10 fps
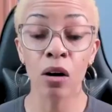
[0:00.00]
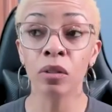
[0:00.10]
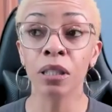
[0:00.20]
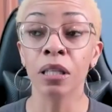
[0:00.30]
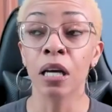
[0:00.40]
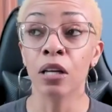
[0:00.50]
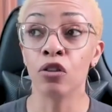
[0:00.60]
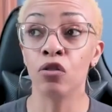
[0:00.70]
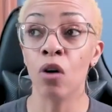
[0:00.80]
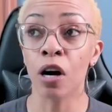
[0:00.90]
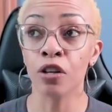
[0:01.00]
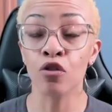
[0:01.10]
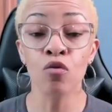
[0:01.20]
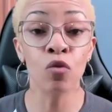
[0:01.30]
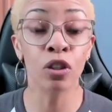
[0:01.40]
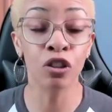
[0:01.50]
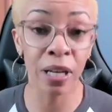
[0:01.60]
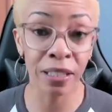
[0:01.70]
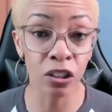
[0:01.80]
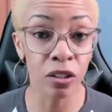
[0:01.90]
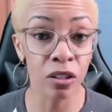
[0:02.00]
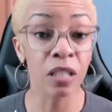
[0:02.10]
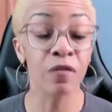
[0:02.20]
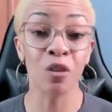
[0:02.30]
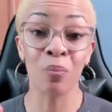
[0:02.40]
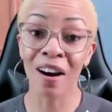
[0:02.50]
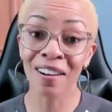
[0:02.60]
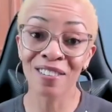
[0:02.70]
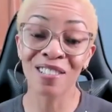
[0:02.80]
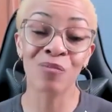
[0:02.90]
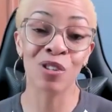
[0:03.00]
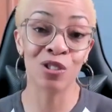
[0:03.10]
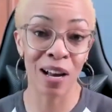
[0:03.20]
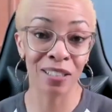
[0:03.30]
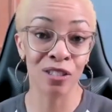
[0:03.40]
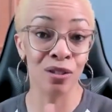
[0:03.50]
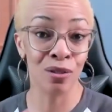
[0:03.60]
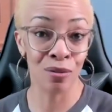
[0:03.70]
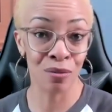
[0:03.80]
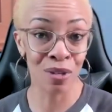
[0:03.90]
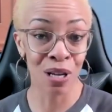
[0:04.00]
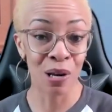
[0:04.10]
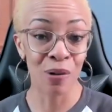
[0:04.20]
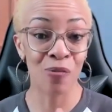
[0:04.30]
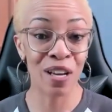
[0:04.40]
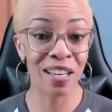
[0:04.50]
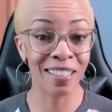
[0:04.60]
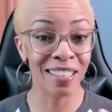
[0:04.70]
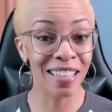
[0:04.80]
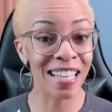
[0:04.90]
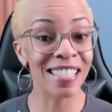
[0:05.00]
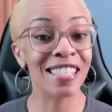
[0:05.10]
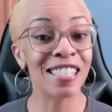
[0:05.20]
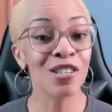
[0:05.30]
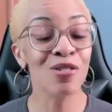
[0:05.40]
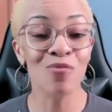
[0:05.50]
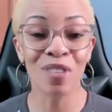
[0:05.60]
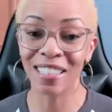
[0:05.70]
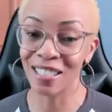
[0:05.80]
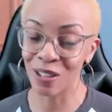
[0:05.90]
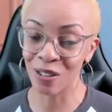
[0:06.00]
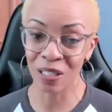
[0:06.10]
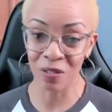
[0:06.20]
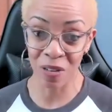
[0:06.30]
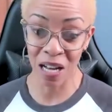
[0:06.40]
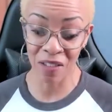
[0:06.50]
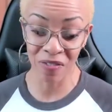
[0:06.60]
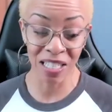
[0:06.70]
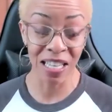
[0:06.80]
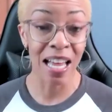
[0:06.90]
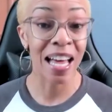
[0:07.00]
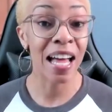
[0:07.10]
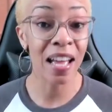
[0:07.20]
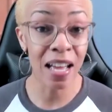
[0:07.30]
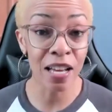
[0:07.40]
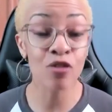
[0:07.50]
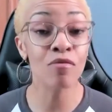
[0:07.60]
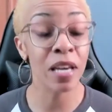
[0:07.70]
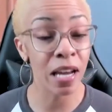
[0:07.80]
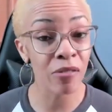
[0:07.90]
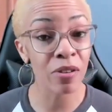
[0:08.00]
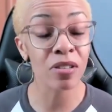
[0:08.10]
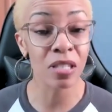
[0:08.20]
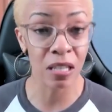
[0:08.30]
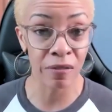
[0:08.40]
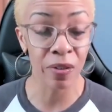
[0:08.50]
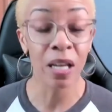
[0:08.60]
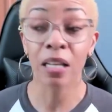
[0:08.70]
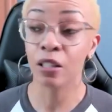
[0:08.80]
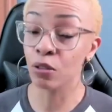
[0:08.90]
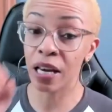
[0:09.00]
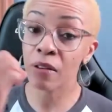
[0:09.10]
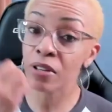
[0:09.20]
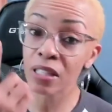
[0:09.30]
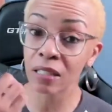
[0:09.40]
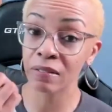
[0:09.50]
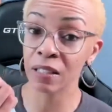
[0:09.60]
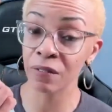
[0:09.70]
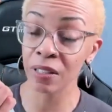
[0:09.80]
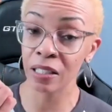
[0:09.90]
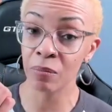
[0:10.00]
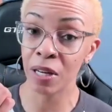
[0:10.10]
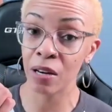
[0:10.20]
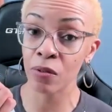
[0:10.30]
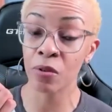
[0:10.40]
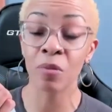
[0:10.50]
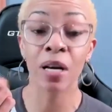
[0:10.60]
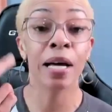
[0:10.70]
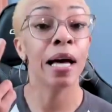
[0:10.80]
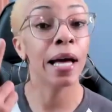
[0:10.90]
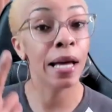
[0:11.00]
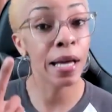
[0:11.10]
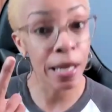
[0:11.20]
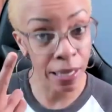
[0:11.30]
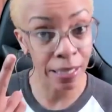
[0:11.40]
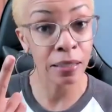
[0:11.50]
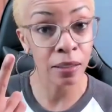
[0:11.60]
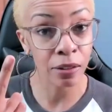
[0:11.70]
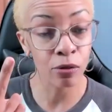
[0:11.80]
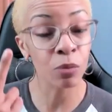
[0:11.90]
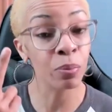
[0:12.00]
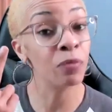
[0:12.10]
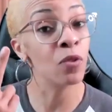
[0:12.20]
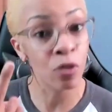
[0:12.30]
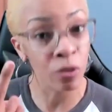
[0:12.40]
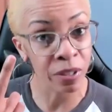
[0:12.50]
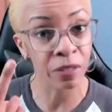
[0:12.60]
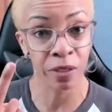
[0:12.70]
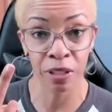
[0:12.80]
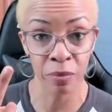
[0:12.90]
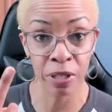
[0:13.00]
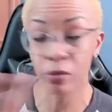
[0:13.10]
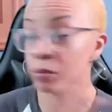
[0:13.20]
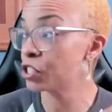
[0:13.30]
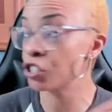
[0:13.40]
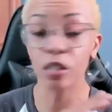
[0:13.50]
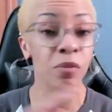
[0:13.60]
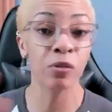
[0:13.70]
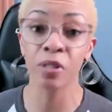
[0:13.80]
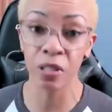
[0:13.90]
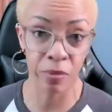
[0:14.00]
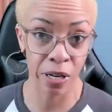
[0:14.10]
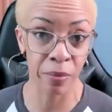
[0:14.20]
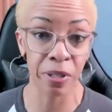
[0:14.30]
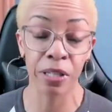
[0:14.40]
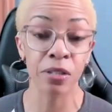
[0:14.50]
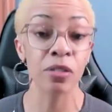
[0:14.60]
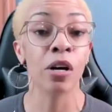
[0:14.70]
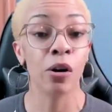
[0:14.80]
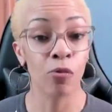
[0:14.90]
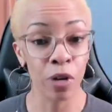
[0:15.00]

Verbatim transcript: only do, are you more attracted to yourself, your partner is more attracted to you when they see you with that certain level of confidence, mm-hmm. and you carry yourself. You carry yourself differently in the bedroom, and you could perform differently in the bedroom. Let's just be real about it. Because okay, now